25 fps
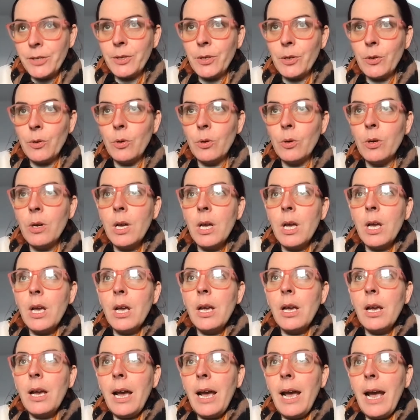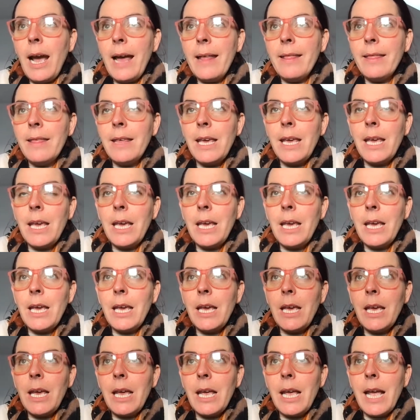So at
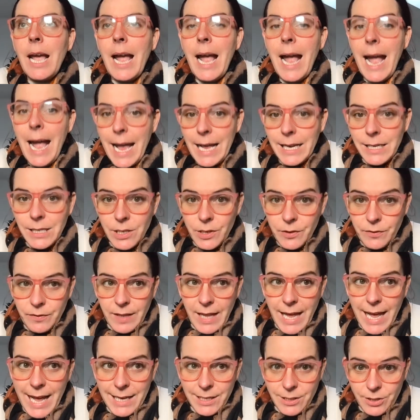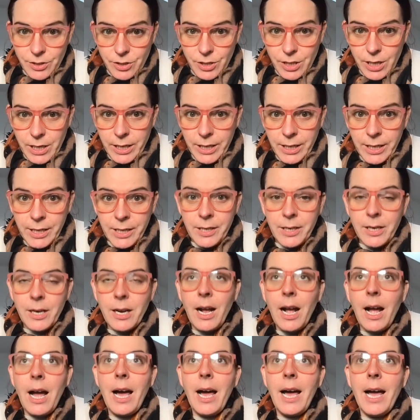the end of last year,
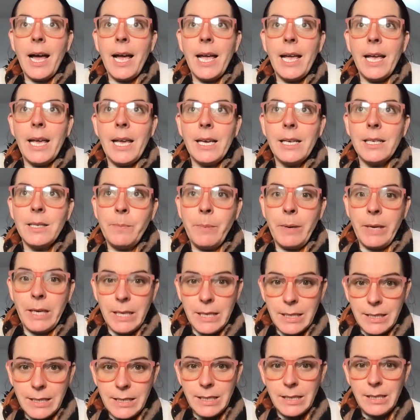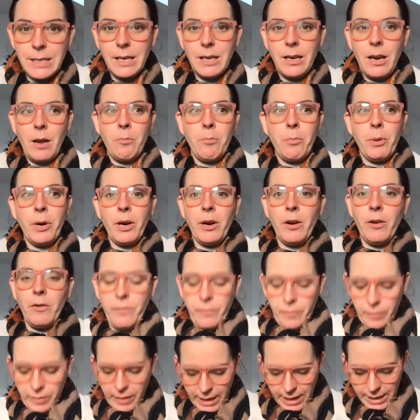I experienced a number
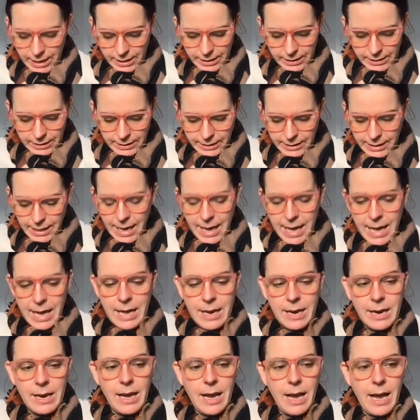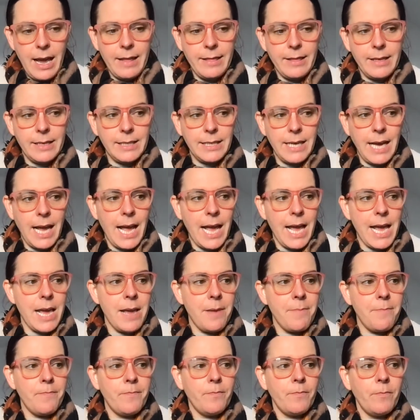of things that at the
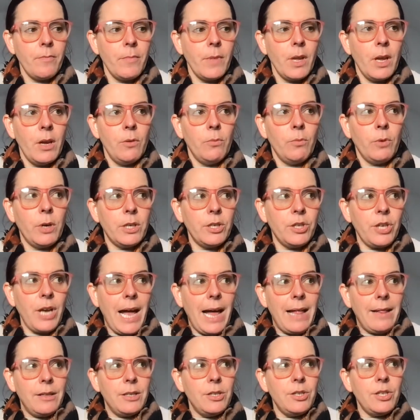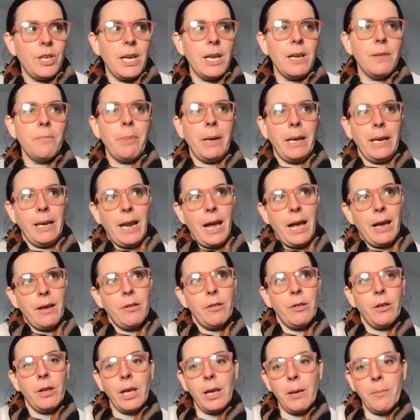time were challenging, but now
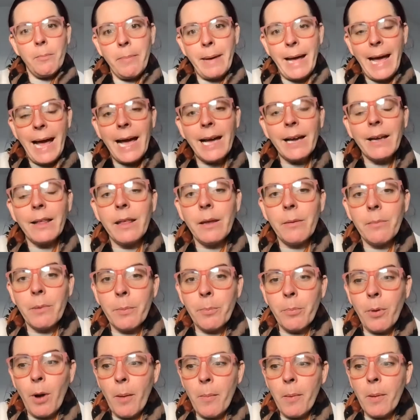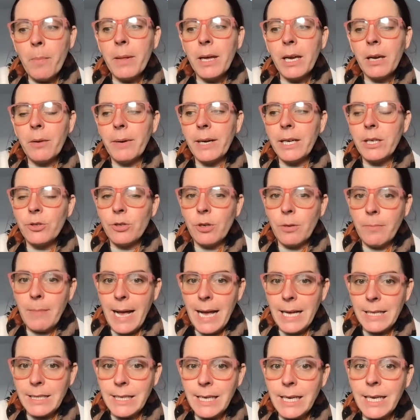looking back, they were probably quite
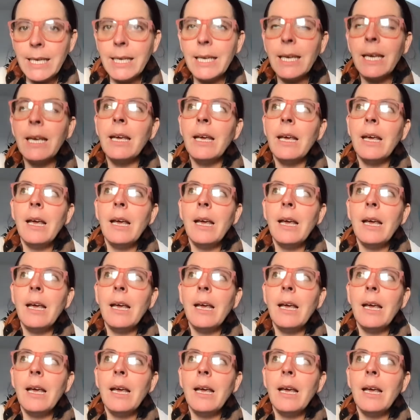traumatic.